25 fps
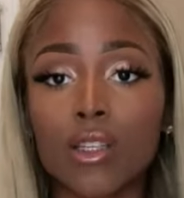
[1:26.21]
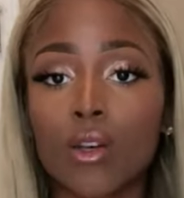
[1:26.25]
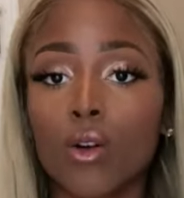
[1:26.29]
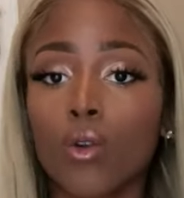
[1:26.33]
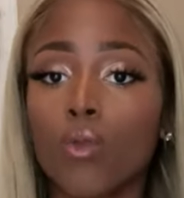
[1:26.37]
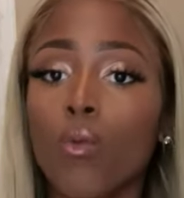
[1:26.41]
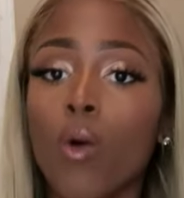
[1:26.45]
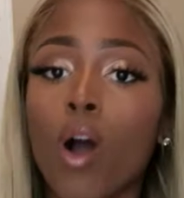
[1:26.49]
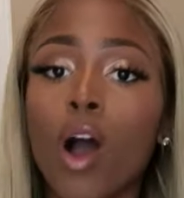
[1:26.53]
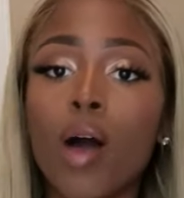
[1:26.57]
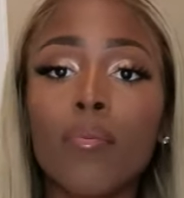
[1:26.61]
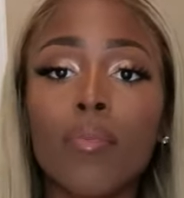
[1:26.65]

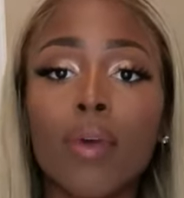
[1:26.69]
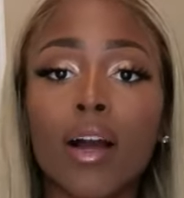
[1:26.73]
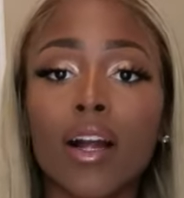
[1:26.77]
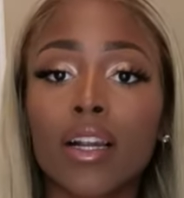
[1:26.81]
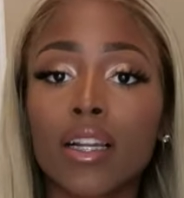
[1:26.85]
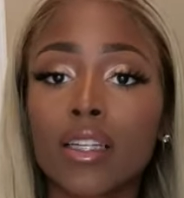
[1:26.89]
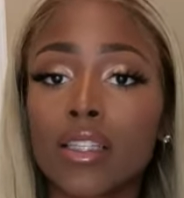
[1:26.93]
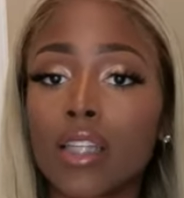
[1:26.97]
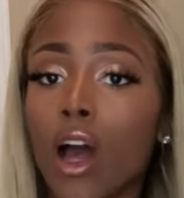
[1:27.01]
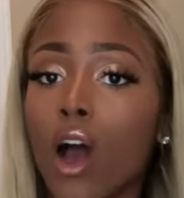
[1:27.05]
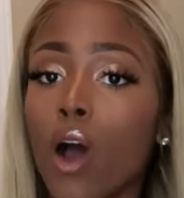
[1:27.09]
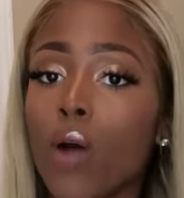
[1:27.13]
So
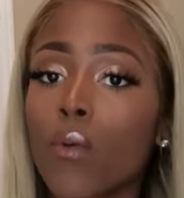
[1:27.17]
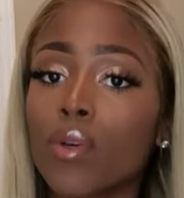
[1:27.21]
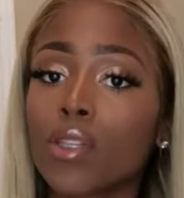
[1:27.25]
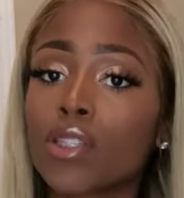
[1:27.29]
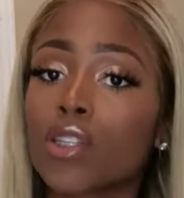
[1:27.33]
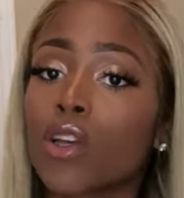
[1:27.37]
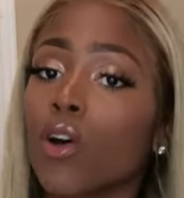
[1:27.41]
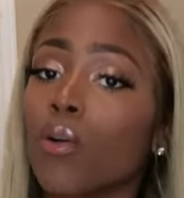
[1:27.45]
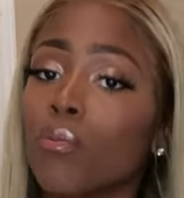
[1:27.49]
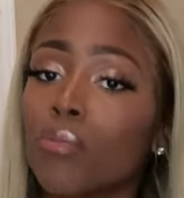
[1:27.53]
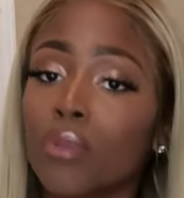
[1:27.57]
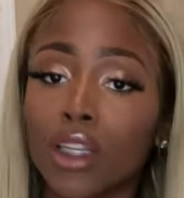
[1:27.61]
Walmart is
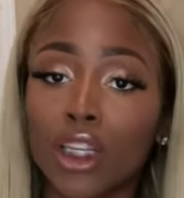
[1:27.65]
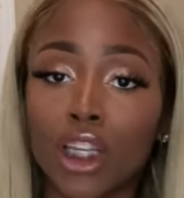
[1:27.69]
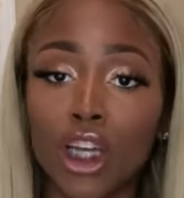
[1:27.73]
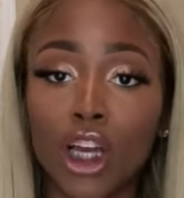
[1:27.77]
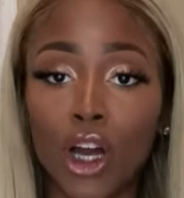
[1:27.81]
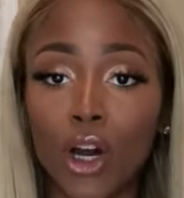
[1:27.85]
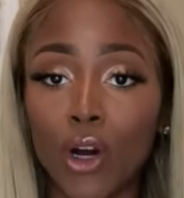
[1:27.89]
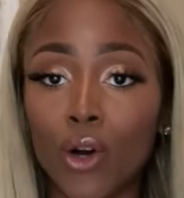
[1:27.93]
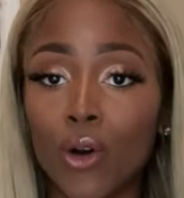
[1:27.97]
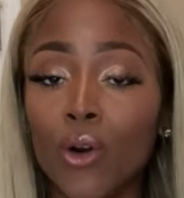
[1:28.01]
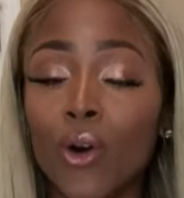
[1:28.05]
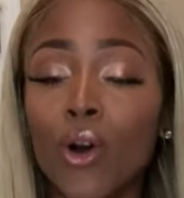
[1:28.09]
always gonna be the
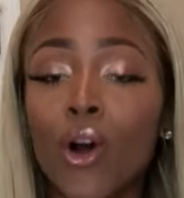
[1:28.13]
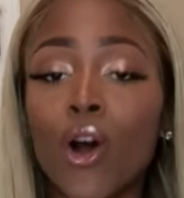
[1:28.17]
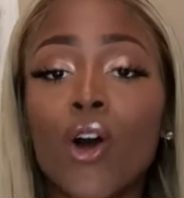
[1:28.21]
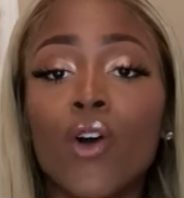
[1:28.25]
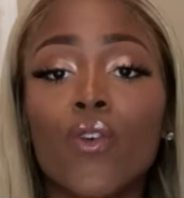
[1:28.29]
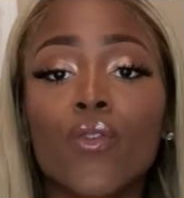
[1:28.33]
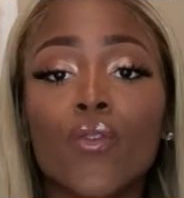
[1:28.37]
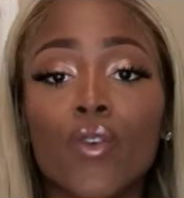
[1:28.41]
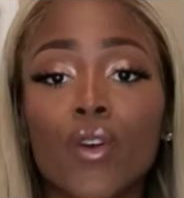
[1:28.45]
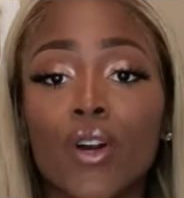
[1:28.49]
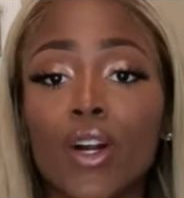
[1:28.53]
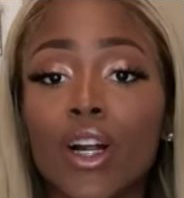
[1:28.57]
go
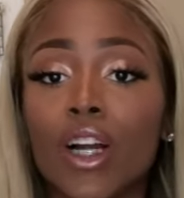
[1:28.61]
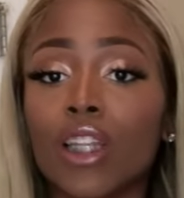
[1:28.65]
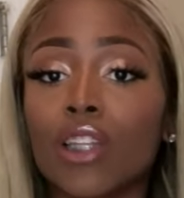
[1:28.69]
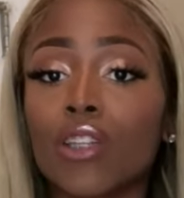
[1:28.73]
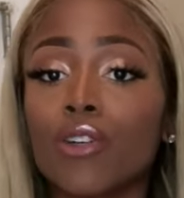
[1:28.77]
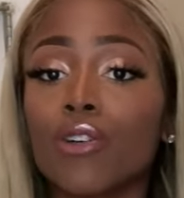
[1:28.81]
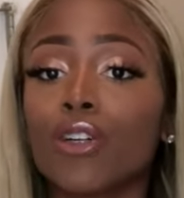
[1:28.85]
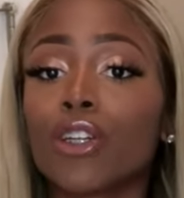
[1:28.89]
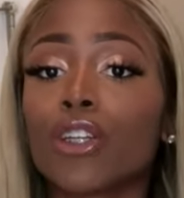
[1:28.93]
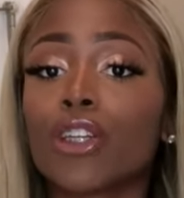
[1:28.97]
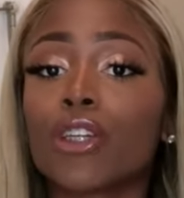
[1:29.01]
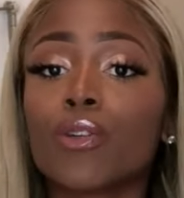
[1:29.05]
for a
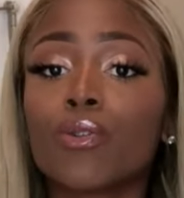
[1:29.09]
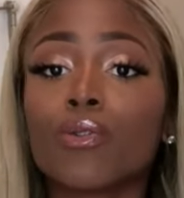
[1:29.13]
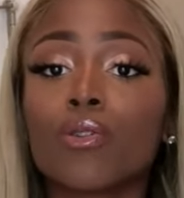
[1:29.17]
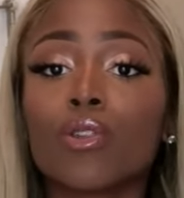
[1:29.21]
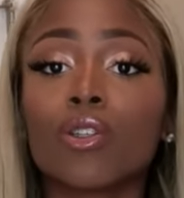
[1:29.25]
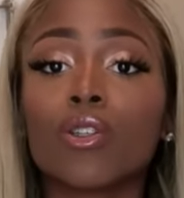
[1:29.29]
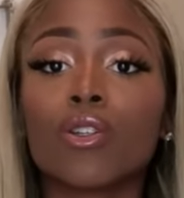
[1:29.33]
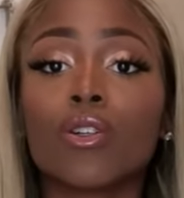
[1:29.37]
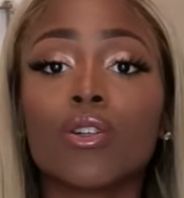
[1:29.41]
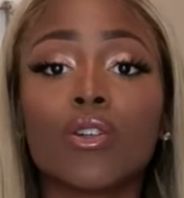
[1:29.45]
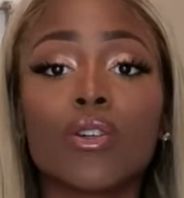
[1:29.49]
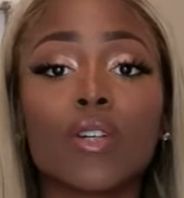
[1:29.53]
little cute,
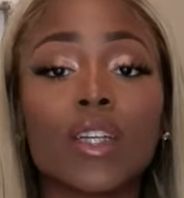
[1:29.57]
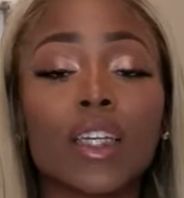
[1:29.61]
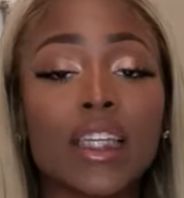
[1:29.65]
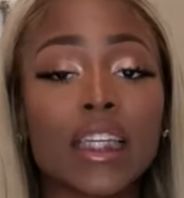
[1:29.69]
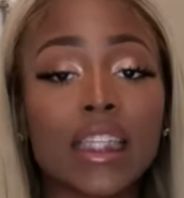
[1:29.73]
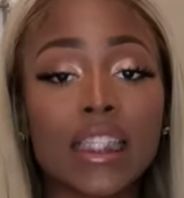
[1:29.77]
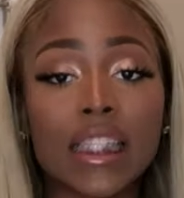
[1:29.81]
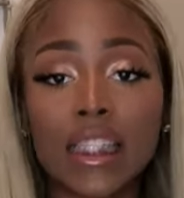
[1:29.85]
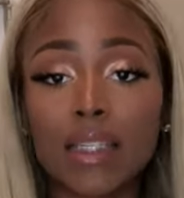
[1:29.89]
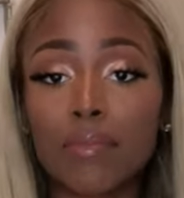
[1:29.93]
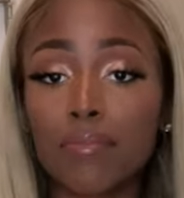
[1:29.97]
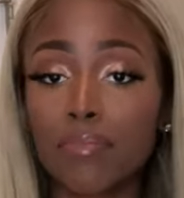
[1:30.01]
little
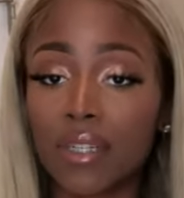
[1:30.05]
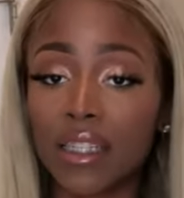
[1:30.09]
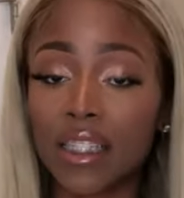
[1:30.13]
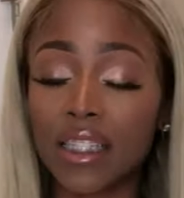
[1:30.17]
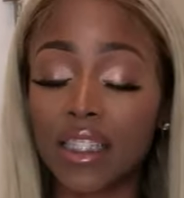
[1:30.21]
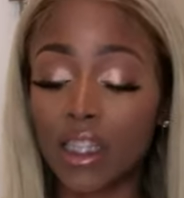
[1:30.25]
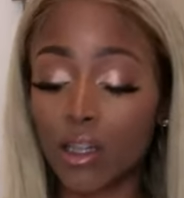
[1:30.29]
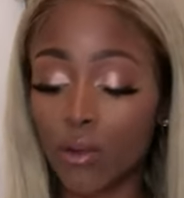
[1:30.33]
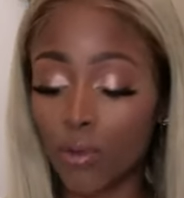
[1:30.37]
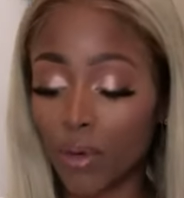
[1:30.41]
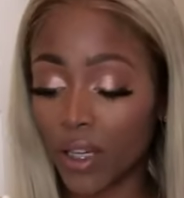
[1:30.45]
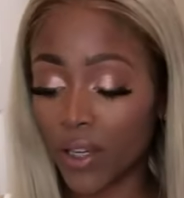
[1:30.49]
easy,
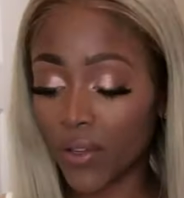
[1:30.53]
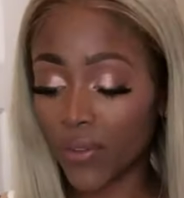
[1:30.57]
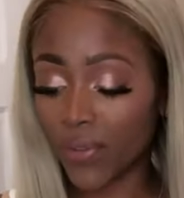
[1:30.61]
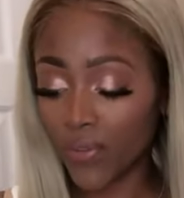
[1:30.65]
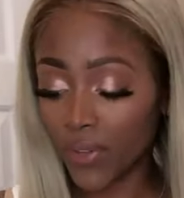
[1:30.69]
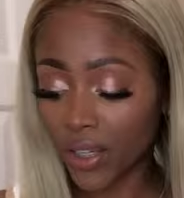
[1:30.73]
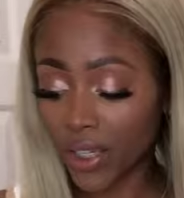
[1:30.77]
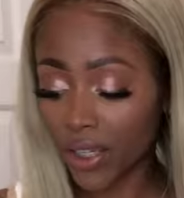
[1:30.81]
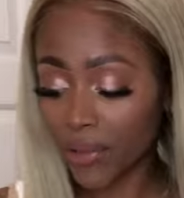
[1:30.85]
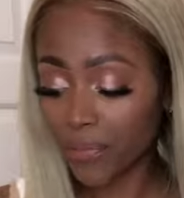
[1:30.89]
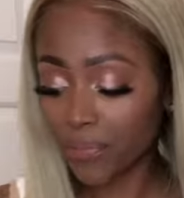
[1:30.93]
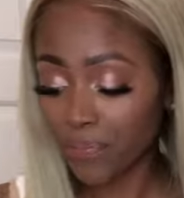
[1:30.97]
breezy, quick
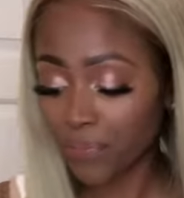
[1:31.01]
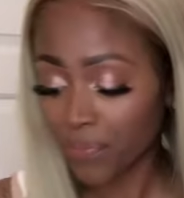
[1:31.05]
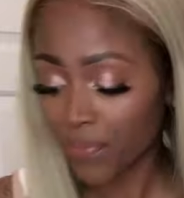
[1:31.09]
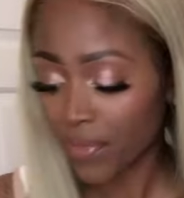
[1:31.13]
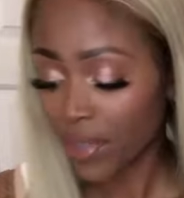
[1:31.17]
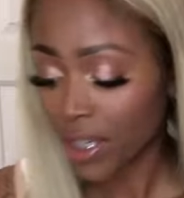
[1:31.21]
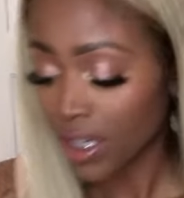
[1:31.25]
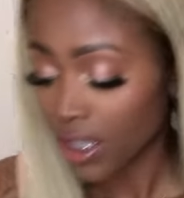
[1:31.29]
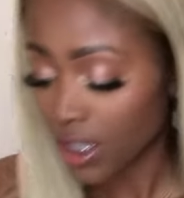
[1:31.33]
fit.